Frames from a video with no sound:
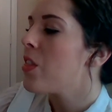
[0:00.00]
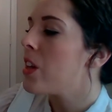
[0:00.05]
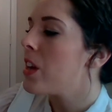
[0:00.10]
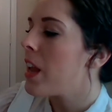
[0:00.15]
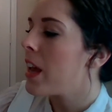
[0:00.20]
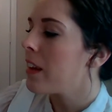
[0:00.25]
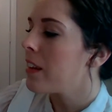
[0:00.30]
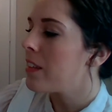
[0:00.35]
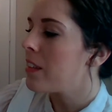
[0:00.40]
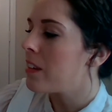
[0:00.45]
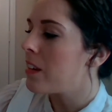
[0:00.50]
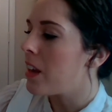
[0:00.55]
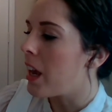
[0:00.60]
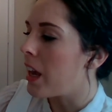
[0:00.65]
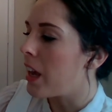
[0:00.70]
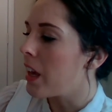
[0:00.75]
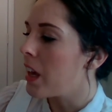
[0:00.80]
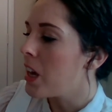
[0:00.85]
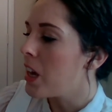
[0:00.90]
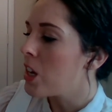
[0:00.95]
The next
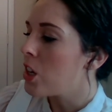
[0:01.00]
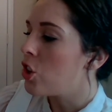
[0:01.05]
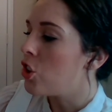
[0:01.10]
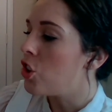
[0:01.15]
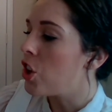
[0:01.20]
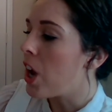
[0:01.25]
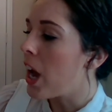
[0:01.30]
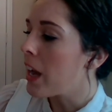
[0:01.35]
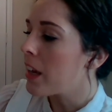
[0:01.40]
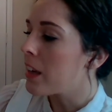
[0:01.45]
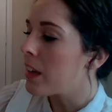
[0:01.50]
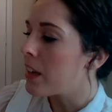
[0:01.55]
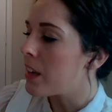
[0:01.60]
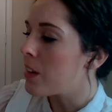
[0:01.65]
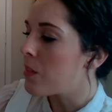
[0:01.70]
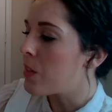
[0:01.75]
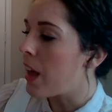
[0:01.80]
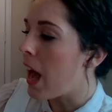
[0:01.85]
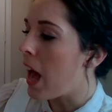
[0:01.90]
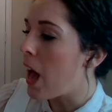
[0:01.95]
day, Jack
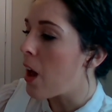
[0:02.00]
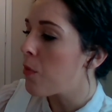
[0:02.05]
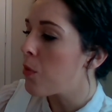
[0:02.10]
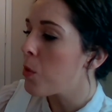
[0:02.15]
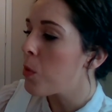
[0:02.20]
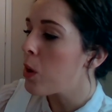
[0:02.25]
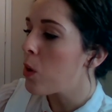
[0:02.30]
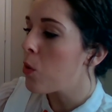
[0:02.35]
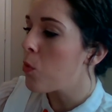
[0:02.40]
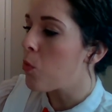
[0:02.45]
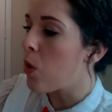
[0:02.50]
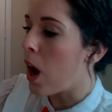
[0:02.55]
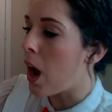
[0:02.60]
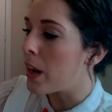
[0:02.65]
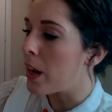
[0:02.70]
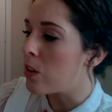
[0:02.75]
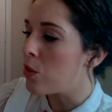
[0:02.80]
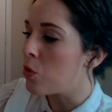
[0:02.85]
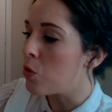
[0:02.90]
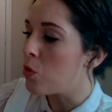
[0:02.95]
gives everyone a
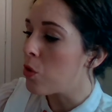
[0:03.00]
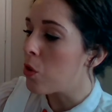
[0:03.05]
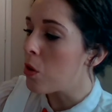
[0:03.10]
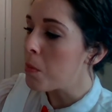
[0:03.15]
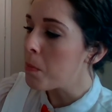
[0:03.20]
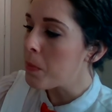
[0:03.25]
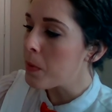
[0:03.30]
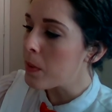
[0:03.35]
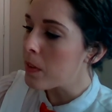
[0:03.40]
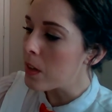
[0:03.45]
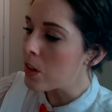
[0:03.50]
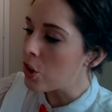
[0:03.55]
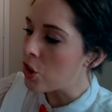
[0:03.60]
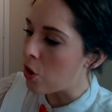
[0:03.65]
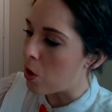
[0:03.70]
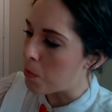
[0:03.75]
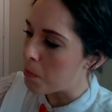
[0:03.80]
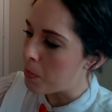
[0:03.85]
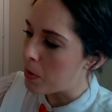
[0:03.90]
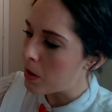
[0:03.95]
ride to Topsy
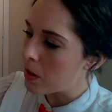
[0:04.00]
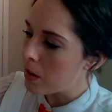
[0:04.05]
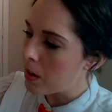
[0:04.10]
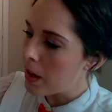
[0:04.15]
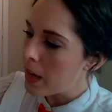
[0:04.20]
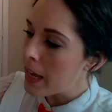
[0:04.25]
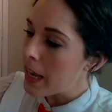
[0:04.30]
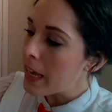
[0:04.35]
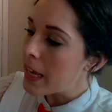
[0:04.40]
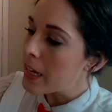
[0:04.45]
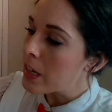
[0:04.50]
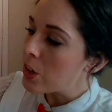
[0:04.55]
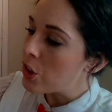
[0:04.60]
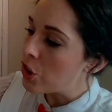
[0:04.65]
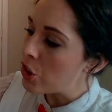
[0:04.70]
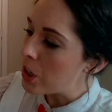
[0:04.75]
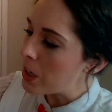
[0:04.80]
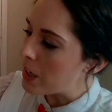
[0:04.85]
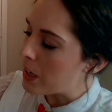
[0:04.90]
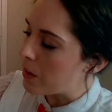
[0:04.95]
Shop.
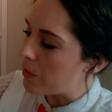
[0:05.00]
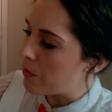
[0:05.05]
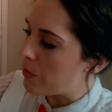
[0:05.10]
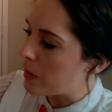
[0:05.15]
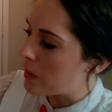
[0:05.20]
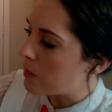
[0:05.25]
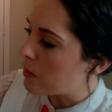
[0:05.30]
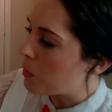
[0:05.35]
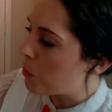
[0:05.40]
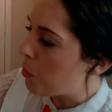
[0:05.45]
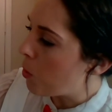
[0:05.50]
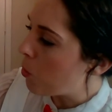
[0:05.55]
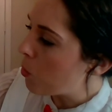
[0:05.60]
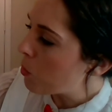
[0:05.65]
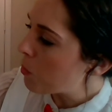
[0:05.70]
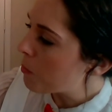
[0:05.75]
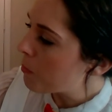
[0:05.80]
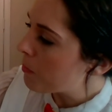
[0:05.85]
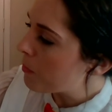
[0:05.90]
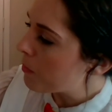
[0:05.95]
She can fix the
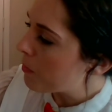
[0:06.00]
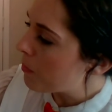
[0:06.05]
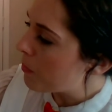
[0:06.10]
bowl.